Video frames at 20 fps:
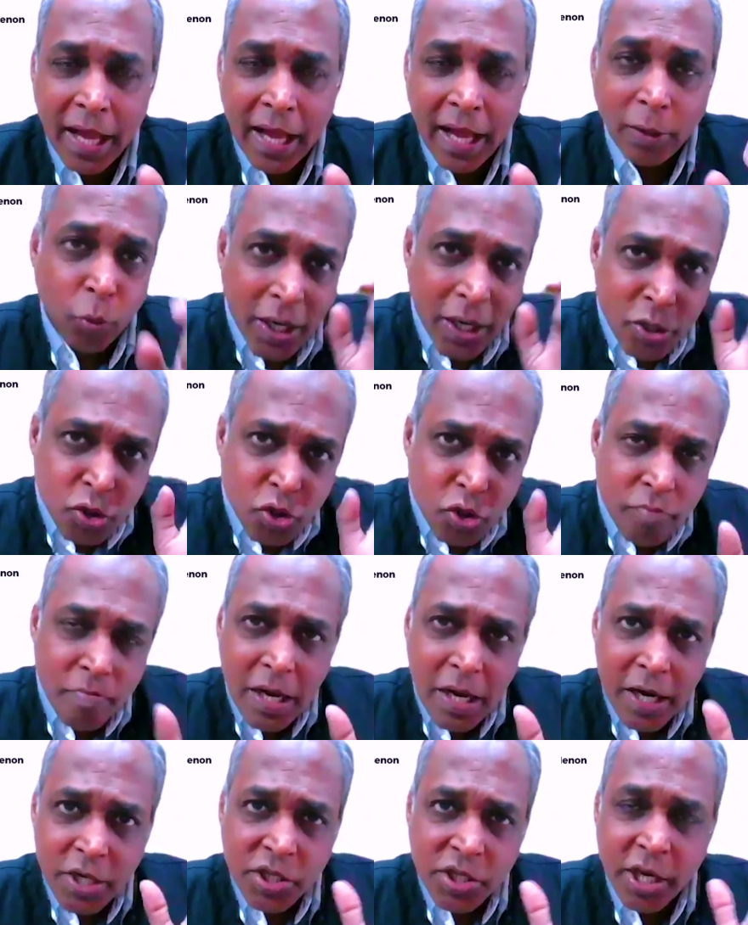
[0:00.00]
And once you
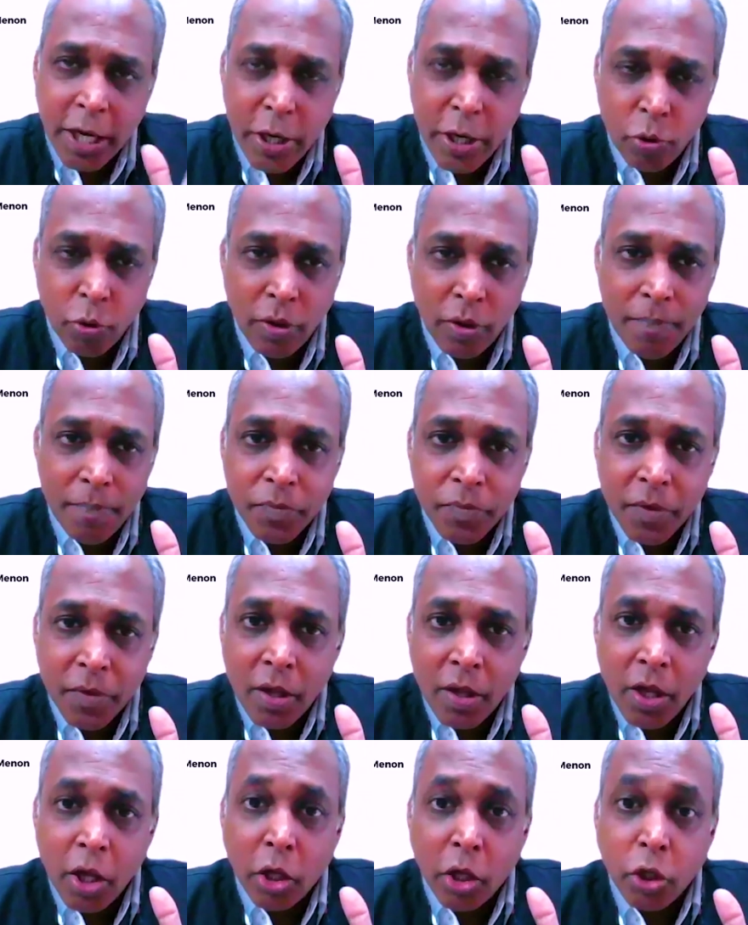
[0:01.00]
build a schedule,
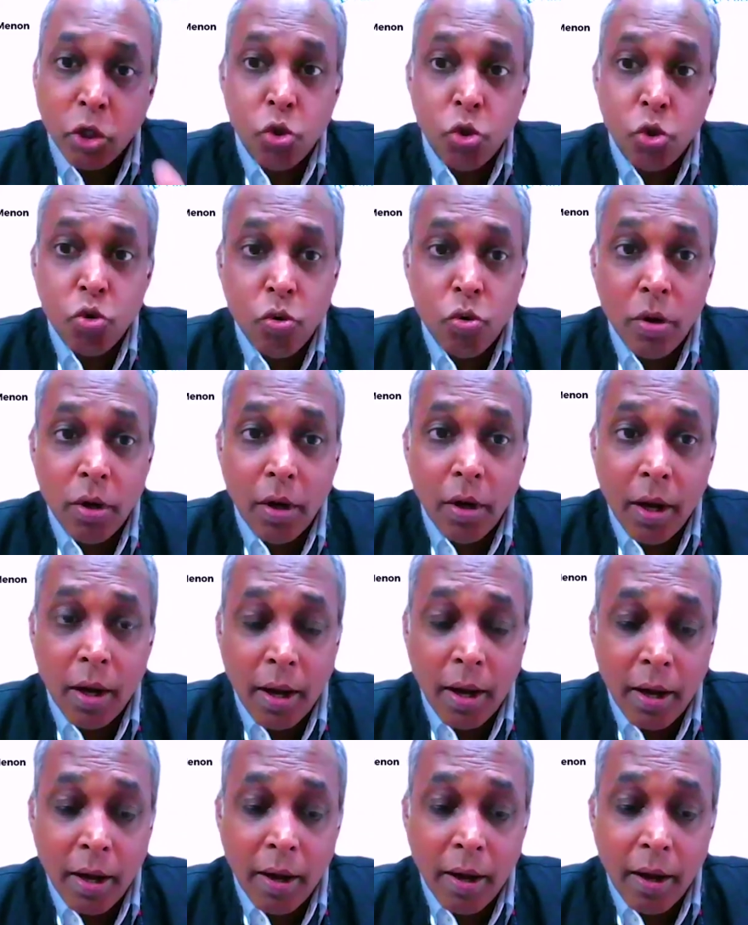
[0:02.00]
you
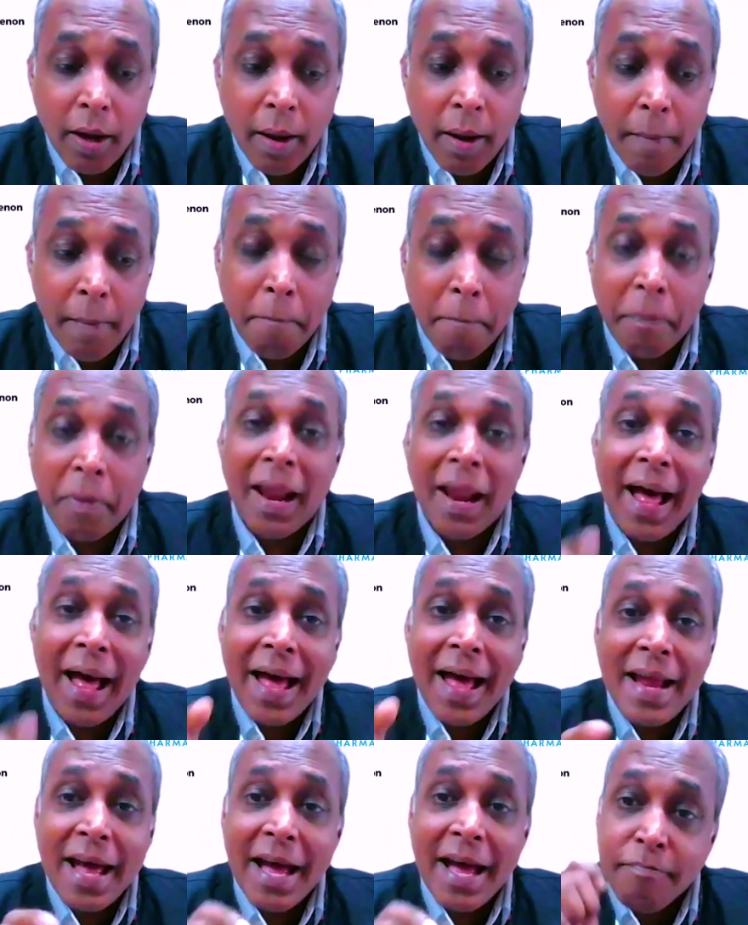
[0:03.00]

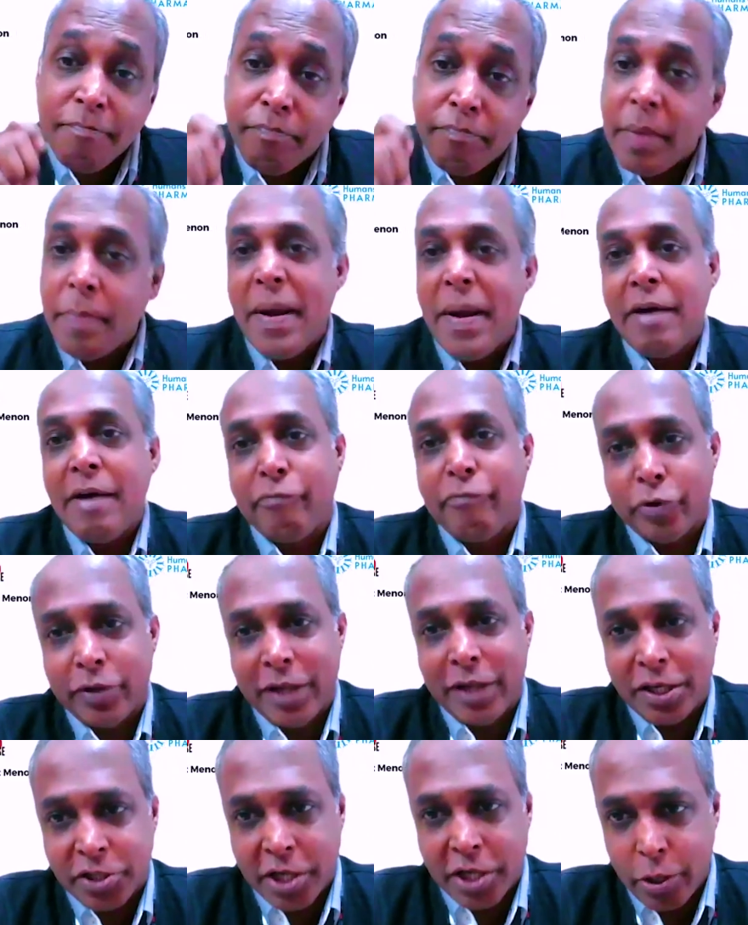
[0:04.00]
plan and prepare for
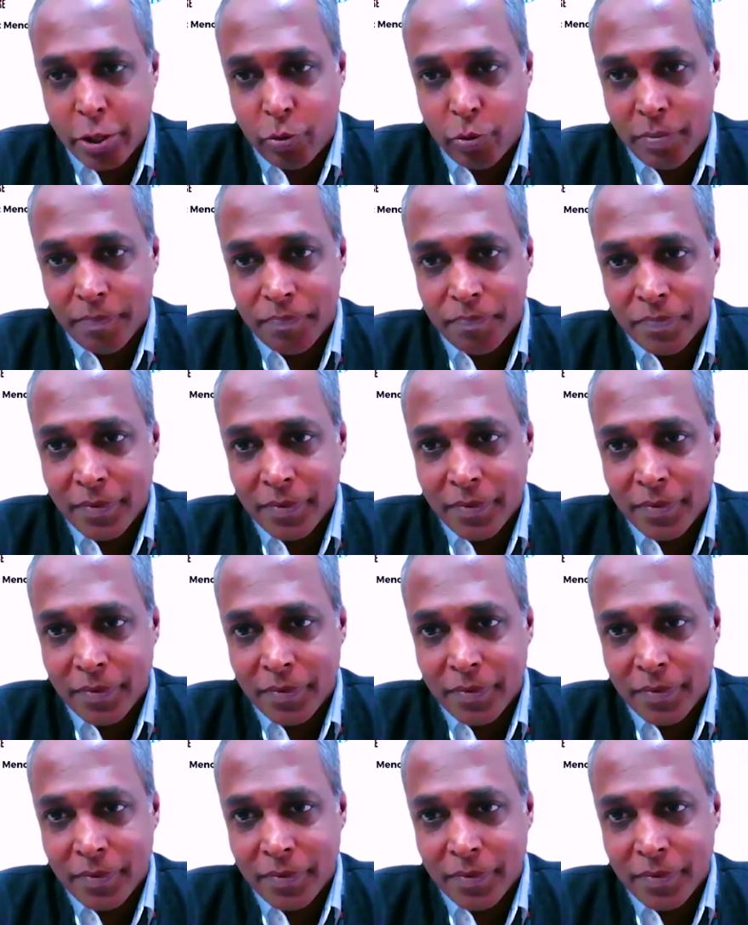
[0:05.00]
that schedule.